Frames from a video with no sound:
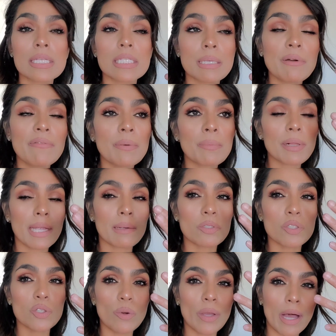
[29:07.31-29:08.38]
some of them
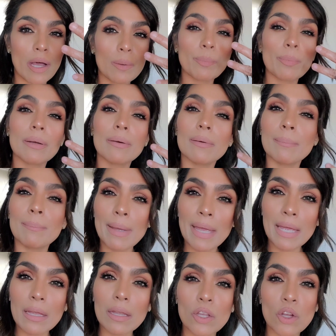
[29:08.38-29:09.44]
claim to help
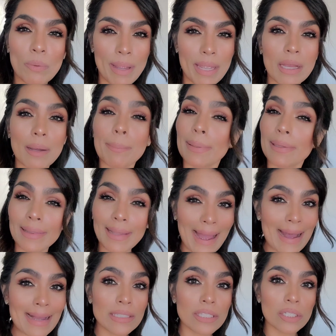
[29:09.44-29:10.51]
make your makeup
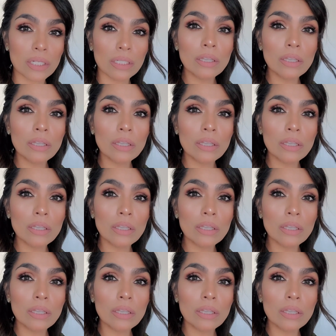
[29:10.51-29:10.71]
last